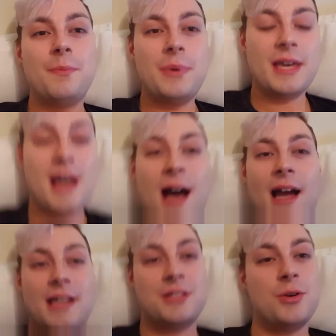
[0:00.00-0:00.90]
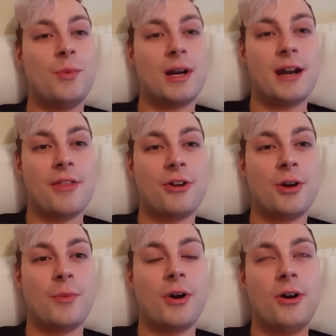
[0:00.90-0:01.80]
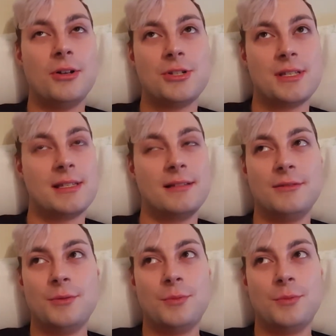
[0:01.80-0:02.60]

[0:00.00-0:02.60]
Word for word: Be kind to one another and we're all just,